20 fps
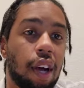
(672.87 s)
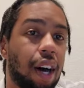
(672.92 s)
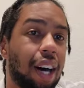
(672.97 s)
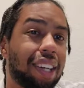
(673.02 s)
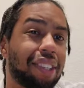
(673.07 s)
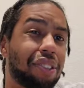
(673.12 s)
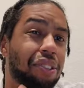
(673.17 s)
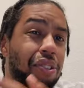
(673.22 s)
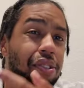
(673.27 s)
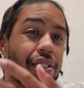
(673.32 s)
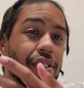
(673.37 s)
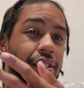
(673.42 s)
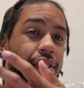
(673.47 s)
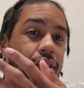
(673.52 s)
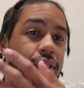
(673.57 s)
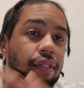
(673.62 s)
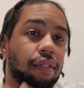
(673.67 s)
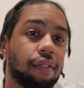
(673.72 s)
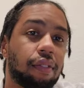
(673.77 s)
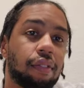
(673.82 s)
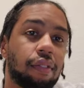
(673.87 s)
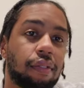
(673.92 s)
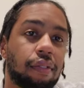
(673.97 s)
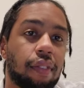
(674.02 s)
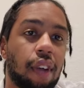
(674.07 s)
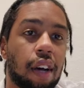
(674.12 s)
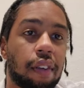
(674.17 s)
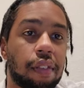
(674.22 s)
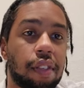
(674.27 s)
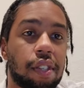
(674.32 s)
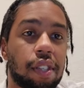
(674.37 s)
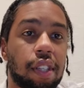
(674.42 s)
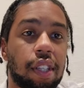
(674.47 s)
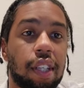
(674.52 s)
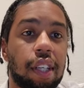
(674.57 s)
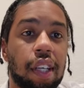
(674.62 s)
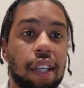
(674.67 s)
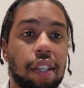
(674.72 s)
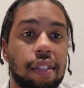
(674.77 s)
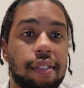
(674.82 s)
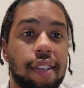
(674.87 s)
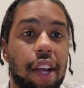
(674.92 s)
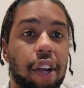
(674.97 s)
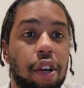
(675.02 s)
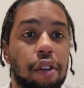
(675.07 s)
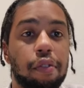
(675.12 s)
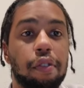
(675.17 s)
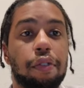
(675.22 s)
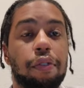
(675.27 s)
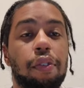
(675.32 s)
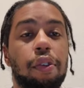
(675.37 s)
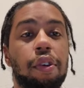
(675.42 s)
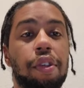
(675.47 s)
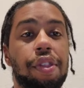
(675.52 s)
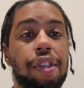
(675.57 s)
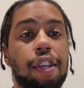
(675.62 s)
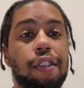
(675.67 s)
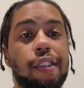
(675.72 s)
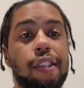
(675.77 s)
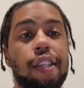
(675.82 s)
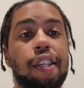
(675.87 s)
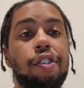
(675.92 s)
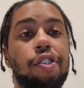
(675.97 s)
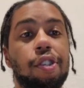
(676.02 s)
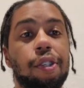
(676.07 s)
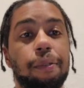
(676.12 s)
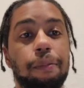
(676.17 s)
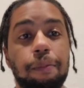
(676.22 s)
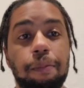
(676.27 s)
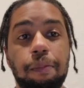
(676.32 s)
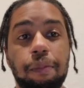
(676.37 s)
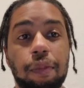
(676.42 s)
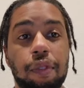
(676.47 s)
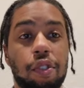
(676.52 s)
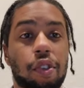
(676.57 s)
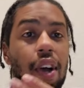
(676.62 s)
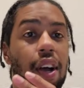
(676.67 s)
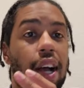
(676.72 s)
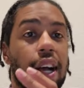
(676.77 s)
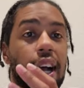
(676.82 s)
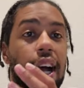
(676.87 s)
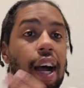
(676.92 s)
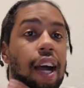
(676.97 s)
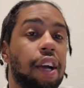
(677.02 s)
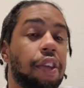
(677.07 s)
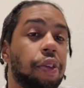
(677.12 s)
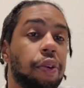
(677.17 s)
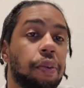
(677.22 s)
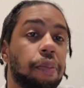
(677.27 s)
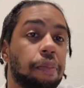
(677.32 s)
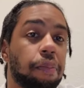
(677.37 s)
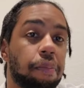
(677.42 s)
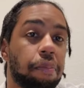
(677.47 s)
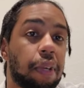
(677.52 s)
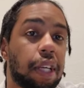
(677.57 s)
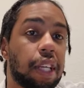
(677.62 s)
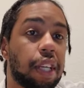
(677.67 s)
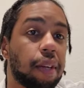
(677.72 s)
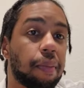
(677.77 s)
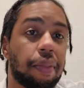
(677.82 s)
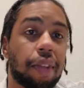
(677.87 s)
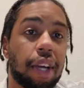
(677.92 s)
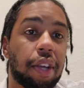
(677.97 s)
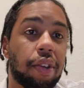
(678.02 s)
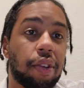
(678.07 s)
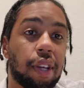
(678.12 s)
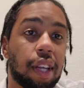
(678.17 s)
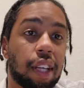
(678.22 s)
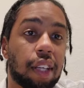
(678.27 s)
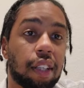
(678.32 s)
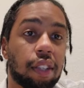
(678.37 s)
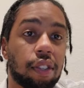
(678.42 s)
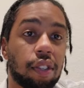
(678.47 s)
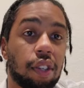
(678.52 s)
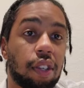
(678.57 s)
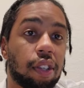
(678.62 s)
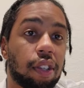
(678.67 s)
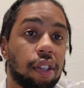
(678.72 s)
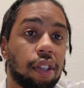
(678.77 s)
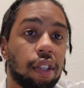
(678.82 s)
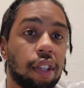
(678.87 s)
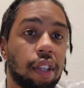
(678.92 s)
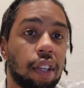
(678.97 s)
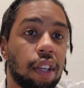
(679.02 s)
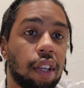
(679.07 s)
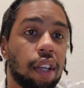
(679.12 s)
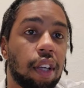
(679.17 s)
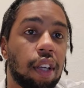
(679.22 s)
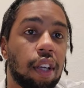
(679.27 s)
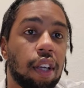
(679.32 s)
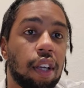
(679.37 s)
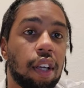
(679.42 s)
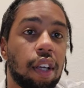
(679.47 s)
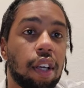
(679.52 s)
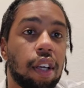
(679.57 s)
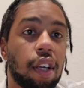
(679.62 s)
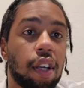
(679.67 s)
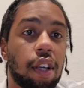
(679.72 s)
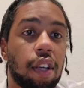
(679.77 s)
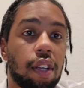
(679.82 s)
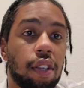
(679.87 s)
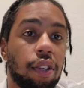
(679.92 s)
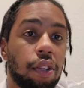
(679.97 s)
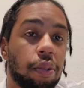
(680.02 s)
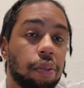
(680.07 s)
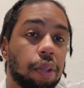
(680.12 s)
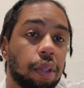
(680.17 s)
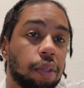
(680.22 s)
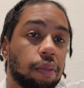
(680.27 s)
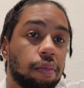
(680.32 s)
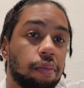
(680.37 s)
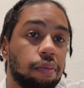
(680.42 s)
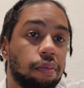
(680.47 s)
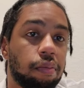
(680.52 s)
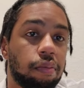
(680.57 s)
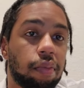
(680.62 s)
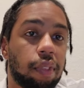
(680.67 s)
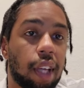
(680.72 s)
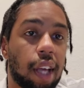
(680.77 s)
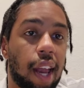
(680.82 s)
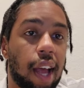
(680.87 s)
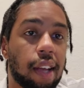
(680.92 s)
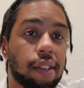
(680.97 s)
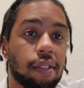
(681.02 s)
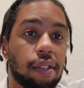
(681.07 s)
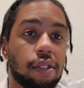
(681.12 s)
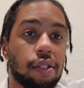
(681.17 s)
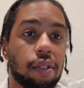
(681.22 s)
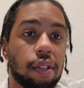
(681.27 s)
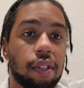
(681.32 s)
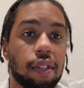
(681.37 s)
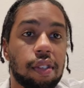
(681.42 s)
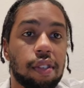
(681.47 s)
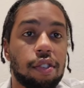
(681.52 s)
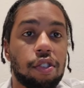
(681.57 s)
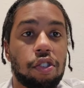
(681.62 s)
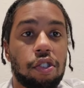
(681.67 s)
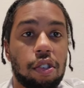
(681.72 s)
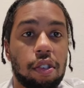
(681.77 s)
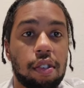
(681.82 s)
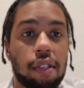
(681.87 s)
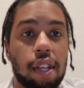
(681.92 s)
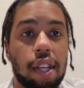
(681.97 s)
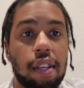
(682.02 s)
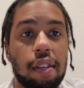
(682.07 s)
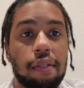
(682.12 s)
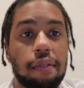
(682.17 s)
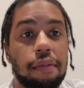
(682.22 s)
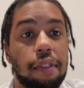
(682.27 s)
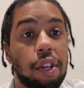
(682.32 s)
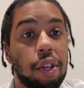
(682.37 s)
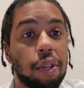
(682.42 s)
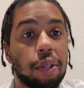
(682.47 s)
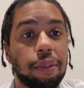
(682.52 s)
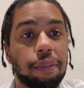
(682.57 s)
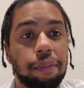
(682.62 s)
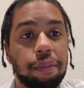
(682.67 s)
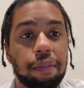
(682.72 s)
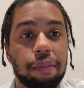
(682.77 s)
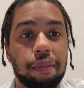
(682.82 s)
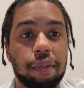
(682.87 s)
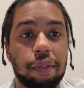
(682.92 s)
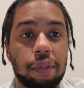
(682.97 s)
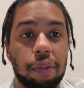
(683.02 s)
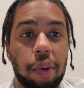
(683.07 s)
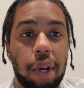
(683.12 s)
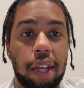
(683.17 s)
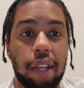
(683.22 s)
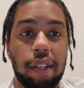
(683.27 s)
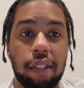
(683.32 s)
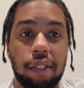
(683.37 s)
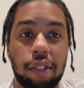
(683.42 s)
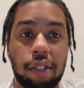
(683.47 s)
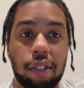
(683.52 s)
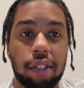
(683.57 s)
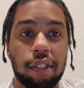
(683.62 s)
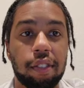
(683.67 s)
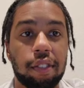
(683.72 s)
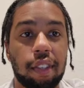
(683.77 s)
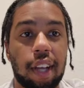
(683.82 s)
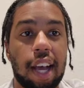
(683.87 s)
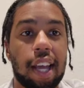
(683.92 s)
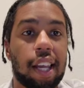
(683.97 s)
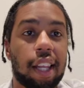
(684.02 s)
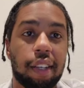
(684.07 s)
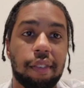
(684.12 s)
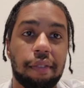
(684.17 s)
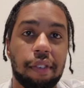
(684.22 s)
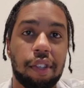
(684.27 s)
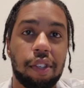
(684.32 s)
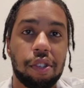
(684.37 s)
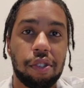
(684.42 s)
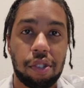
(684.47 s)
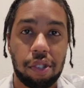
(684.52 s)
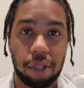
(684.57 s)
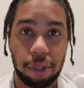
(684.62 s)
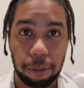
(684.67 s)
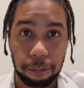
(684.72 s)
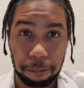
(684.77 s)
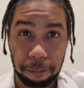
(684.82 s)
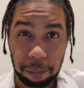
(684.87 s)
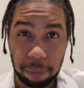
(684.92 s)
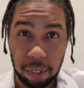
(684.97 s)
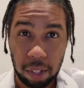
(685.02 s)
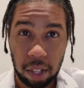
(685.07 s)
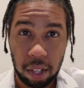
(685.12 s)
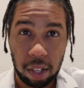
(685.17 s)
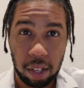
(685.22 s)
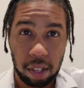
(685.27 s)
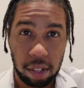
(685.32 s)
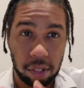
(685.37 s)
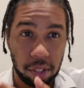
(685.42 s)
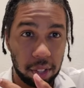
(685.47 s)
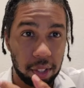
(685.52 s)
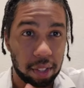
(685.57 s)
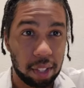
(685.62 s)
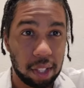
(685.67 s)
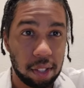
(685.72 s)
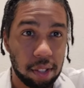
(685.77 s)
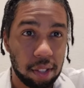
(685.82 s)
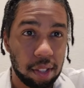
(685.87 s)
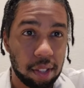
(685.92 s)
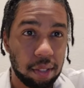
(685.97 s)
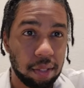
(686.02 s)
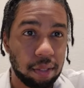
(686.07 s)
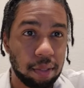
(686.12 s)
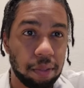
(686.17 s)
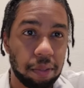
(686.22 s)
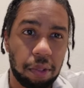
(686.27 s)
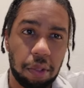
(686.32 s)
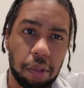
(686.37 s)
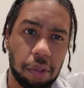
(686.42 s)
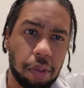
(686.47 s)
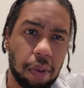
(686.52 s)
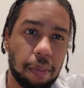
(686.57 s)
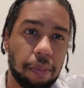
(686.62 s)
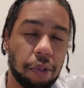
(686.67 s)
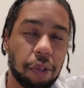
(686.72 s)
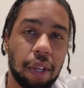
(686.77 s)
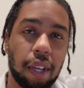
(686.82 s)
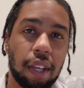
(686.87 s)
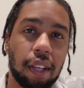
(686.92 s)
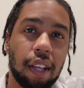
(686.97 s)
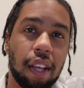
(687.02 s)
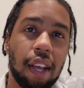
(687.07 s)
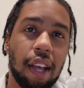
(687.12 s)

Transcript: There's obviously Stack Overflow and things of that nature. So either medium that you like to learn, you will get access to it. This is just a video way to learn. I like videos too. So that's the reason I'm doing it.